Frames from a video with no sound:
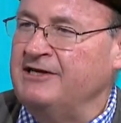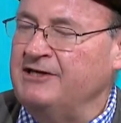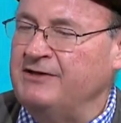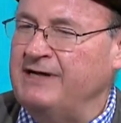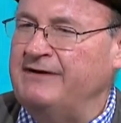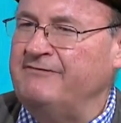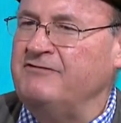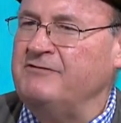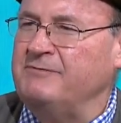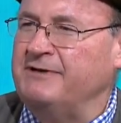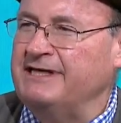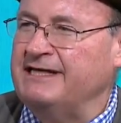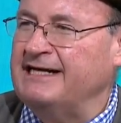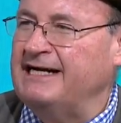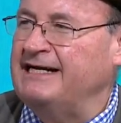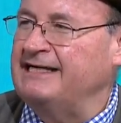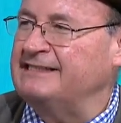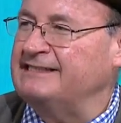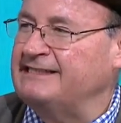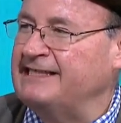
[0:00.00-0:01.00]
you know, everybody
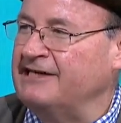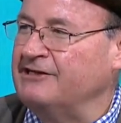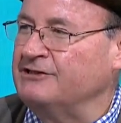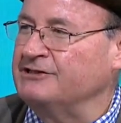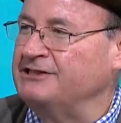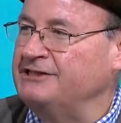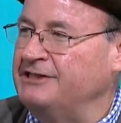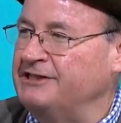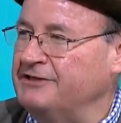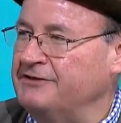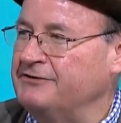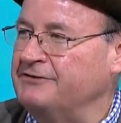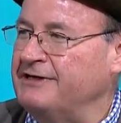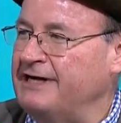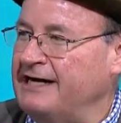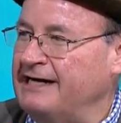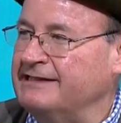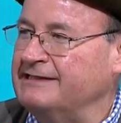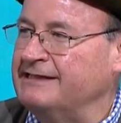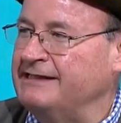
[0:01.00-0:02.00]
kind of settles into their
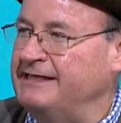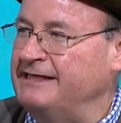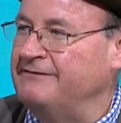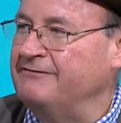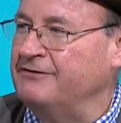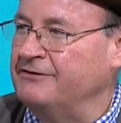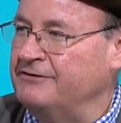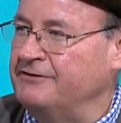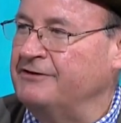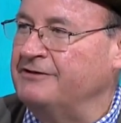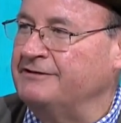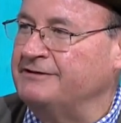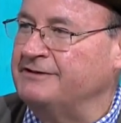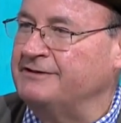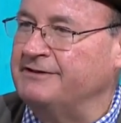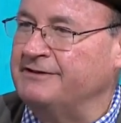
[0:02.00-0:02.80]
enclave or their, mm -hmm.